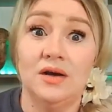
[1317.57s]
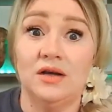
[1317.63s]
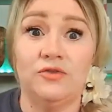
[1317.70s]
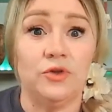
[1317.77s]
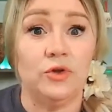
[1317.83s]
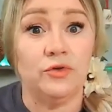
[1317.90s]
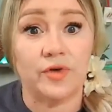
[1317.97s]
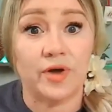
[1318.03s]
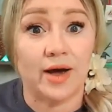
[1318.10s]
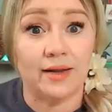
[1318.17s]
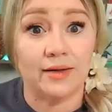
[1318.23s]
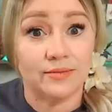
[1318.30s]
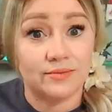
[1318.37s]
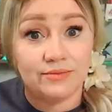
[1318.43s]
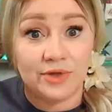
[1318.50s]
if you've
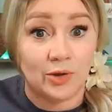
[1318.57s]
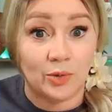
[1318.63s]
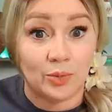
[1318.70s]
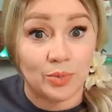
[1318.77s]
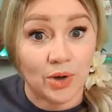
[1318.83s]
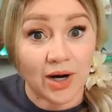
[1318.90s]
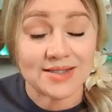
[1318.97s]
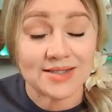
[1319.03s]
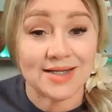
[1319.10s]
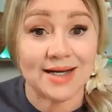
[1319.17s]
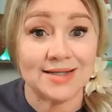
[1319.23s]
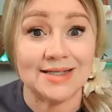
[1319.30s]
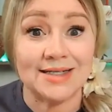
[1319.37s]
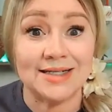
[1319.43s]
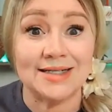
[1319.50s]
got,
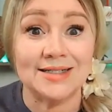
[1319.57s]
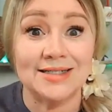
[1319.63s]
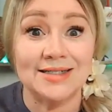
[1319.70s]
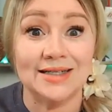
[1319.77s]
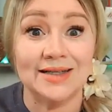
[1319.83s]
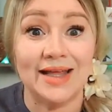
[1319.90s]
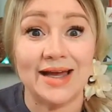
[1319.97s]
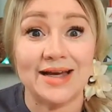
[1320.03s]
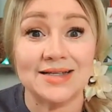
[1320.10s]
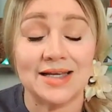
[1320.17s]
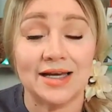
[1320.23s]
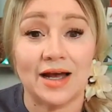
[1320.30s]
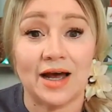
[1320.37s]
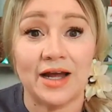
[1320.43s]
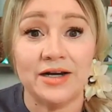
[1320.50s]
processing
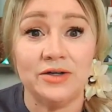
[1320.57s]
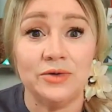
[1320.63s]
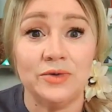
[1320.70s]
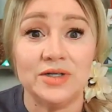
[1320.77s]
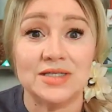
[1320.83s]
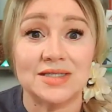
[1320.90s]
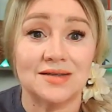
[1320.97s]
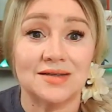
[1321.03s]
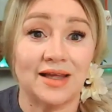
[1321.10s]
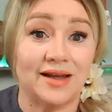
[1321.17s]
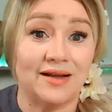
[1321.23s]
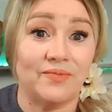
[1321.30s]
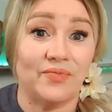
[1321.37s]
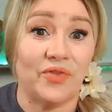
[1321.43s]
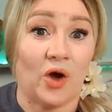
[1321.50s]
delays like I do, it's
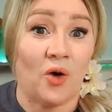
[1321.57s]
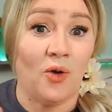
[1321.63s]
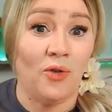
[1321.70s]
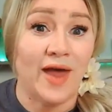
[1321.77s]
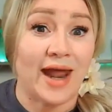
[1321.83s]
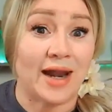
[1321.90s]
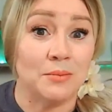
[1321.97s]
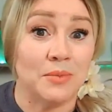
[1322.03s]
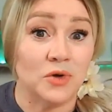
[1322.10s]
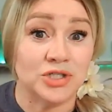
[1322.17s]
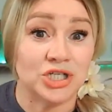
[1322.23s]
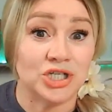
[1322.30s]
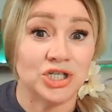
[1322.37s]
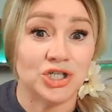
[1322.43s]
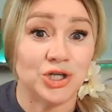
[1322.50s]
like all that
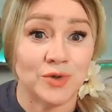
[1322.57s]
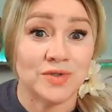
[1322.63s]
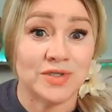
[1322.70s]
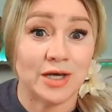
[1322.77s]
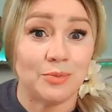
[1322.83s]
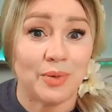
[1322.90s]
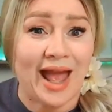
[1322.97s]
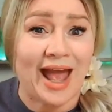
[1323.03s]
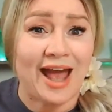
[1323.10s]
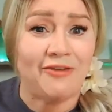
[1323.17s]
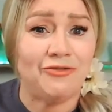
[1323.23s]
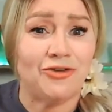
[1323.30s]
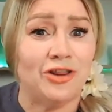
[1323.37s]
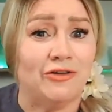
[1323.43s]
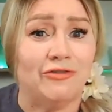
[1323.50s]
emotion shows up
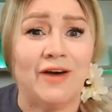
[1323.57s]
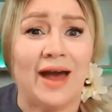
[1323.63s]
after the